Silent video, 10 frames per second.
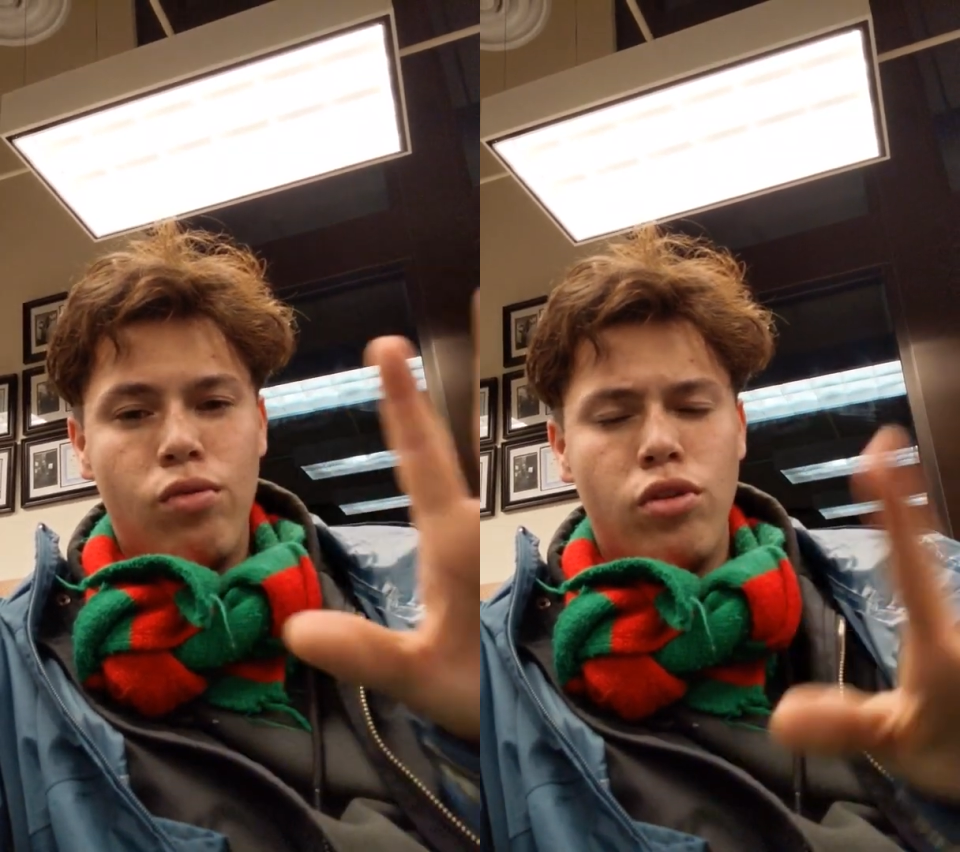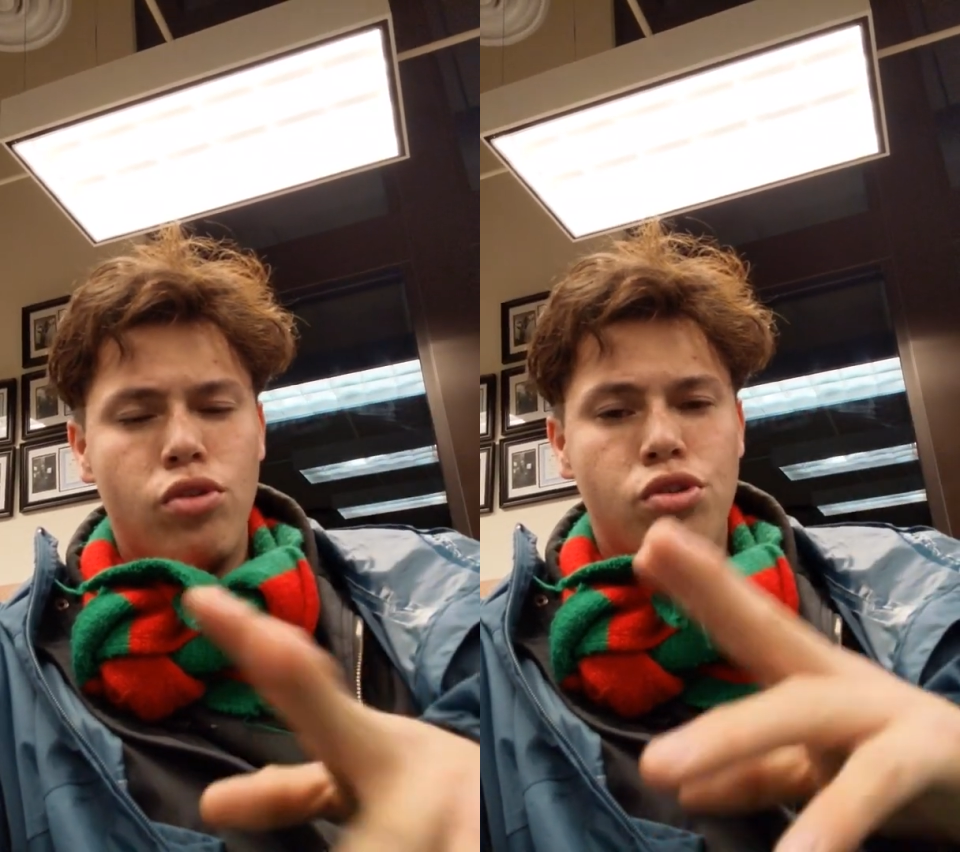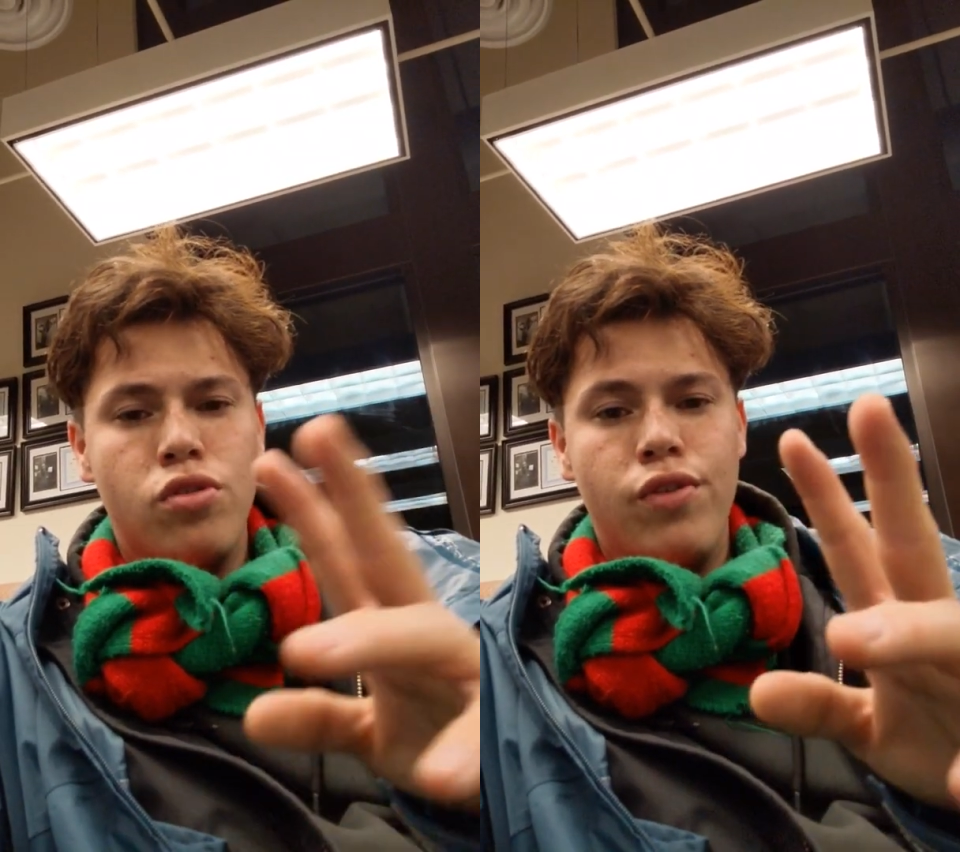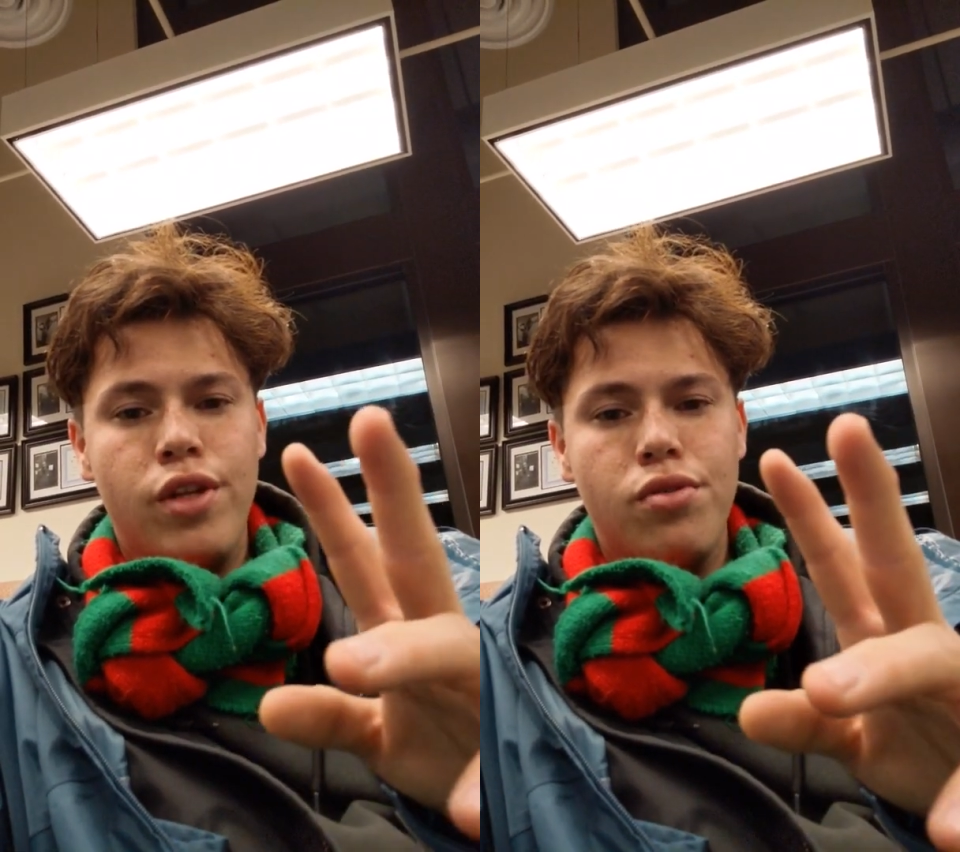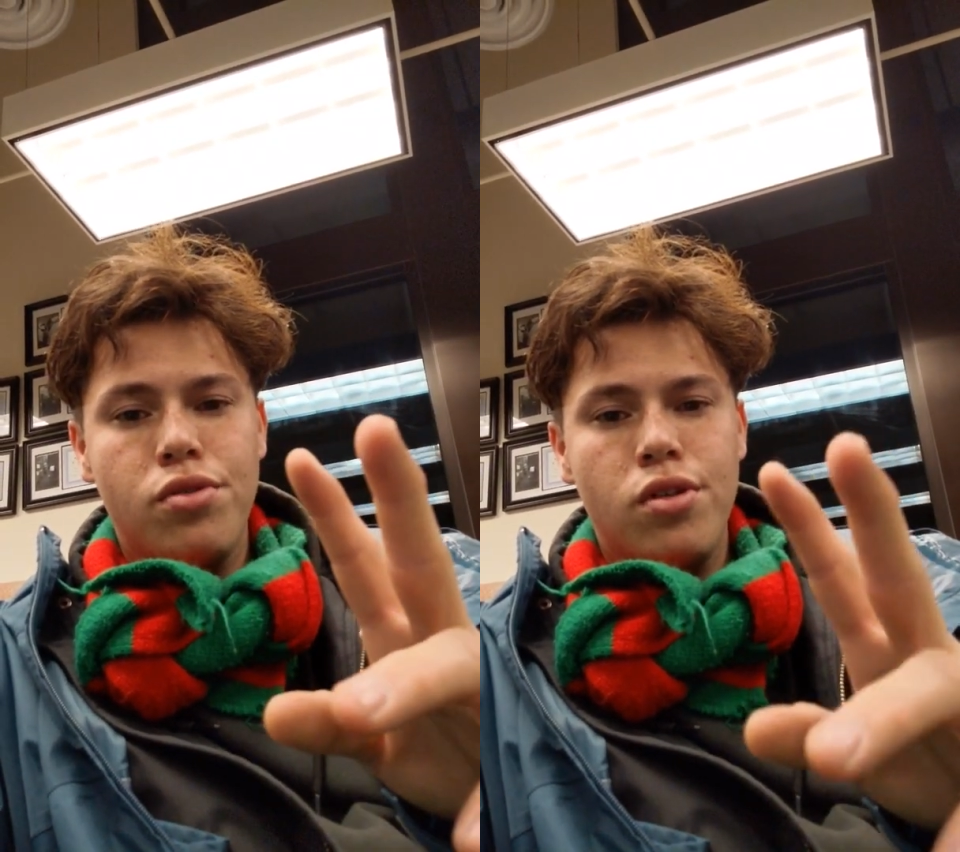One of those two
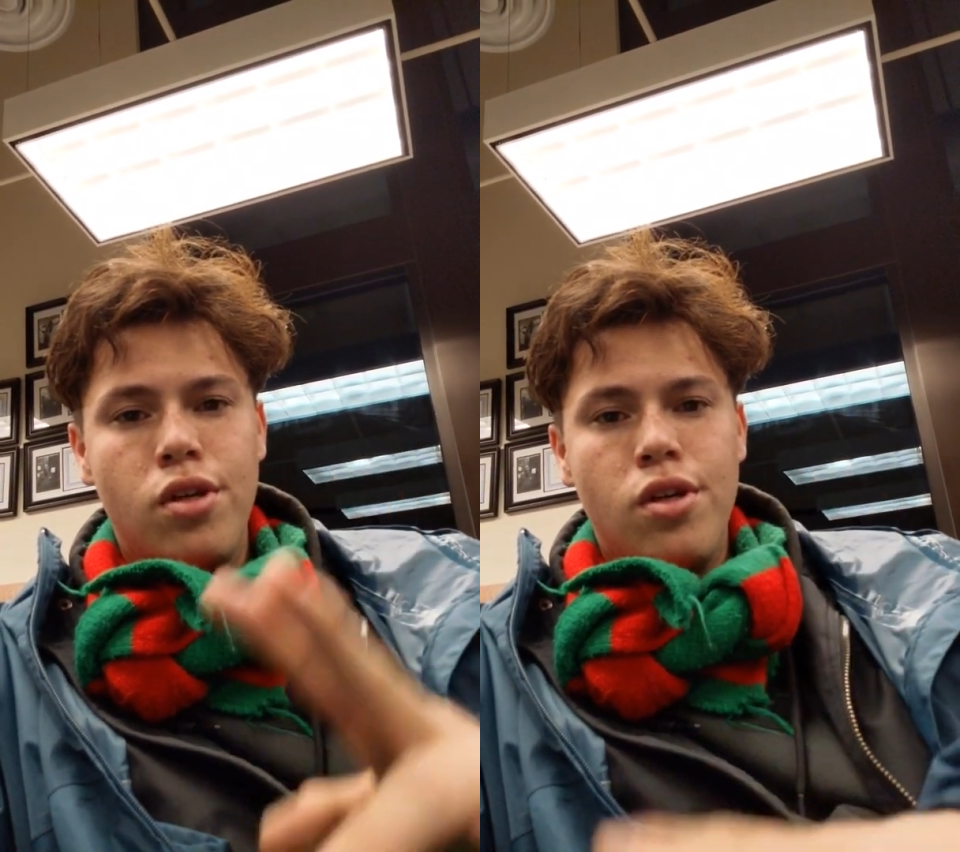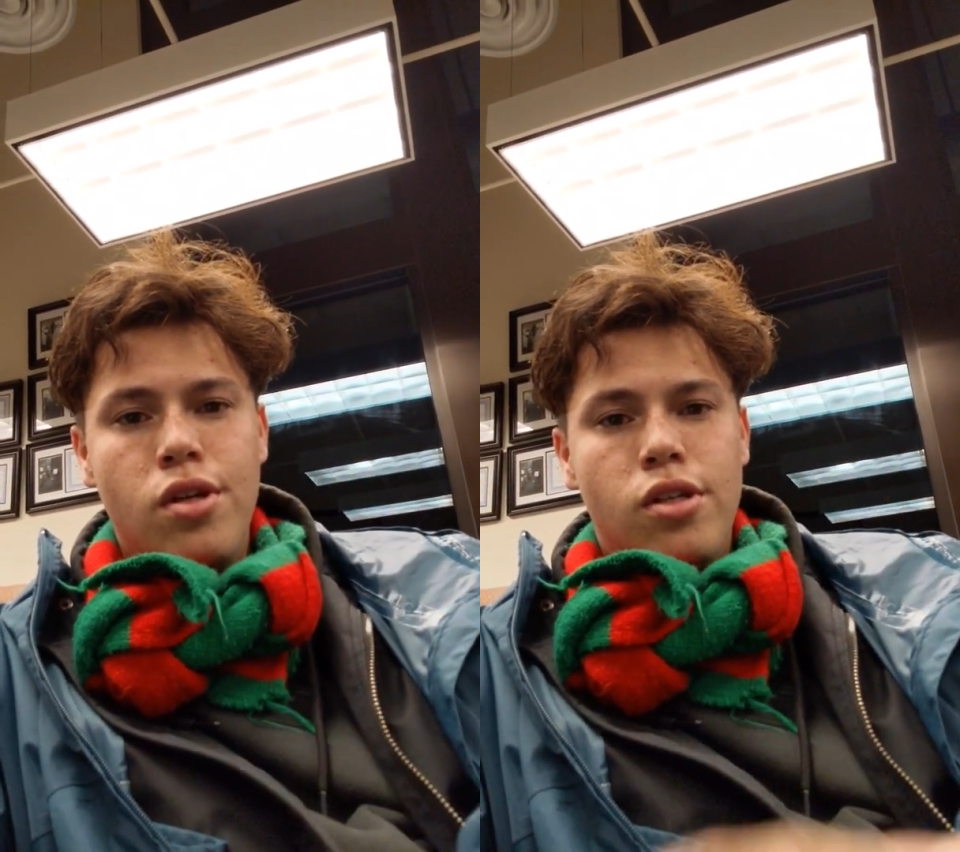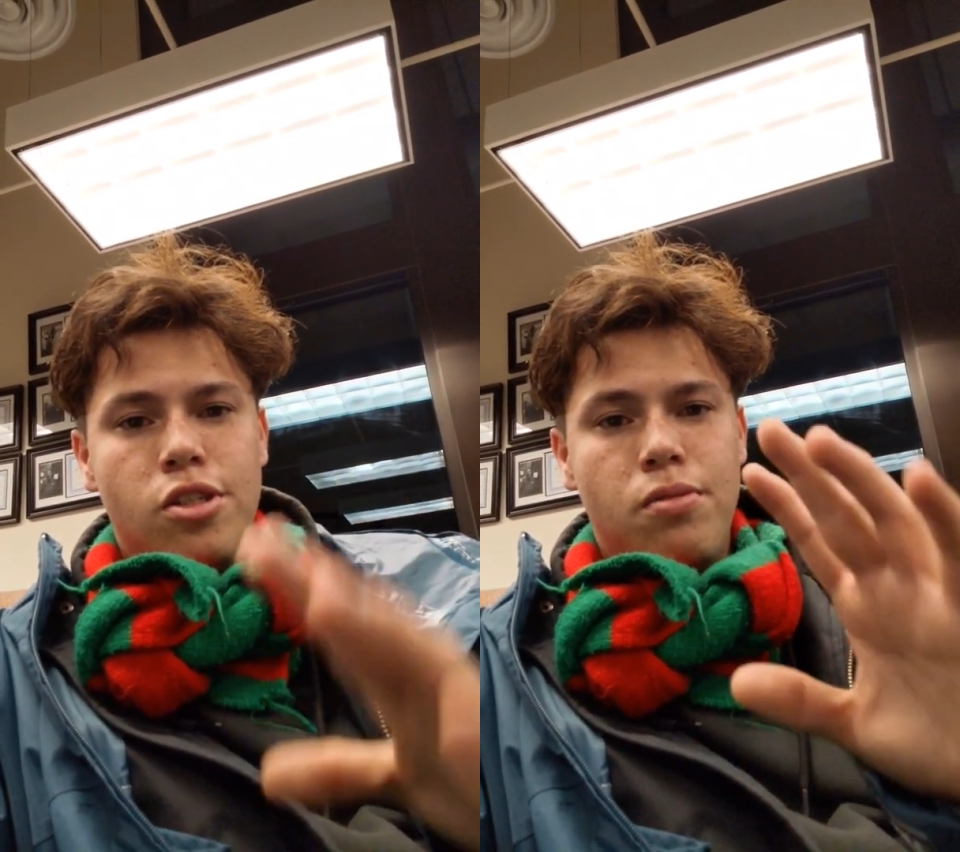videos, it's